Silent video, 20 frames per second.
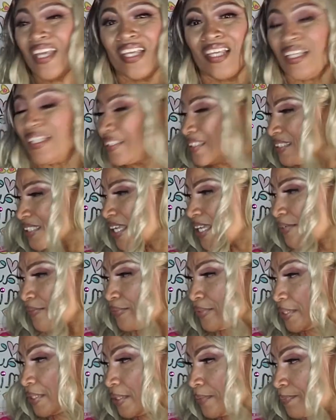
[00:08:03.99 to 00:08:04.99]
It's not
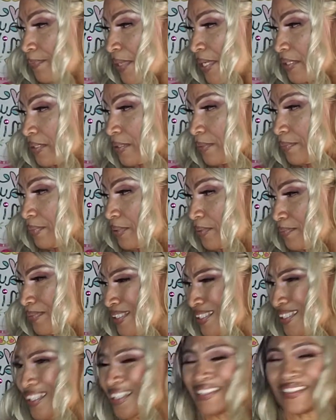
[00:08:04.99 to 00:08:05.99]
respectable
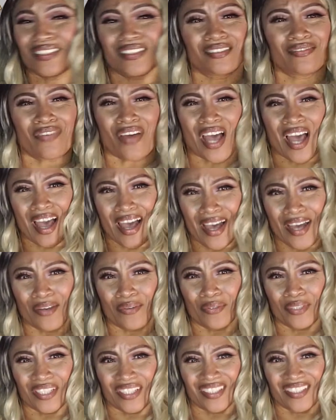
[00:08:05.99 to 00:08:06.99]
because of
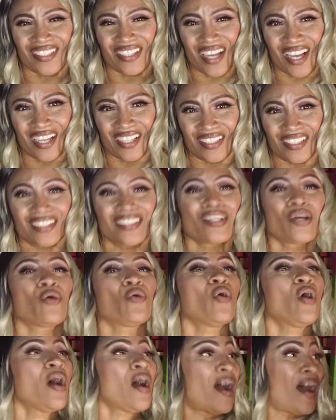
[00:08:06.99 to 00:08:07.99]
how he got it. No,
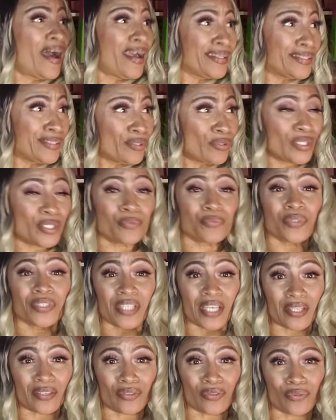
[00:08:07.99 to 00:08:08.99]
I know he went
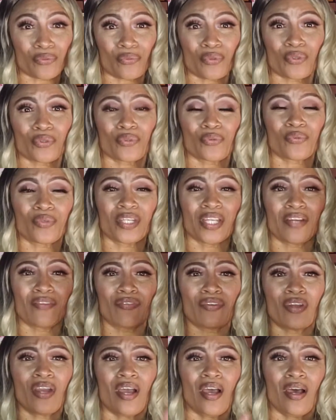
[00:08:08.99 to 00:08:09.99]
out on the road or
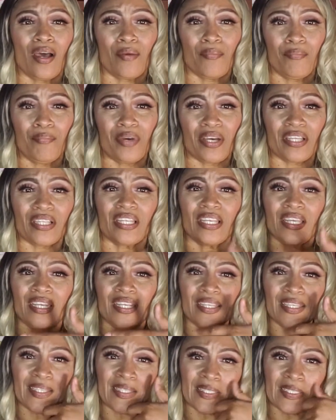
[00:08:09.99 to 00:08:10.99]
whatever, but
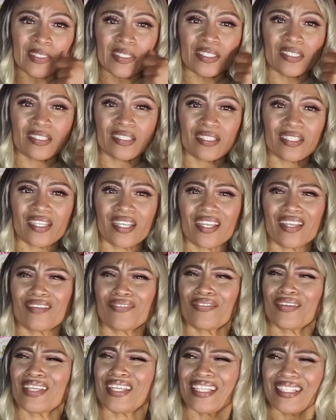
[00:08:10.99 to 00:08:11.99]
he should have gave.
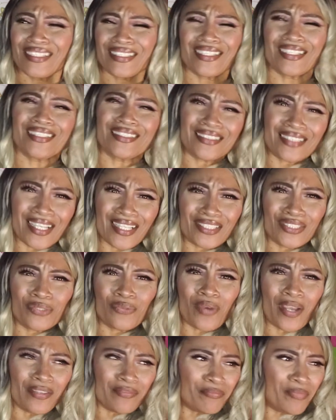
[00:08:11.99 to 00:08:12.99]
Is his
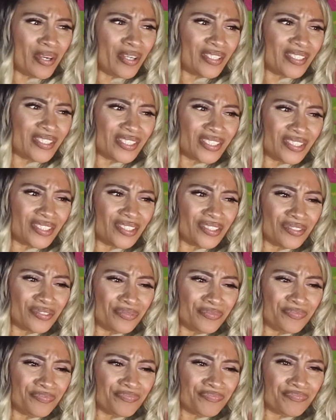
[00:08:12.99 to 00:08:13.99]
ex-wife Margie too?
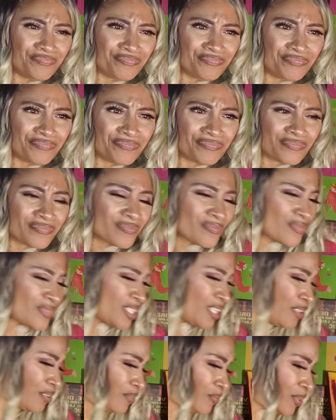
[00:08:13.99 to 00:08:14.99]

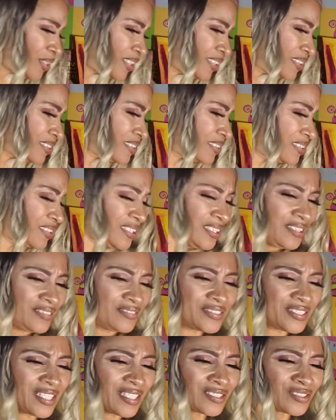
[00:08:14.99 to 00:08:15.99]
What is
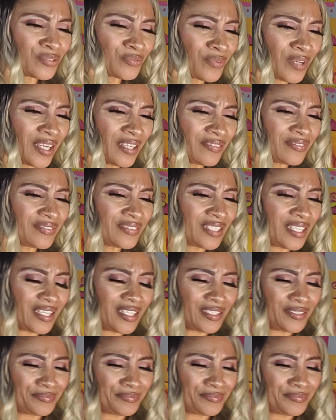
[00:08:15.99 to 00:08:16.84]
Steve's ex-wife name?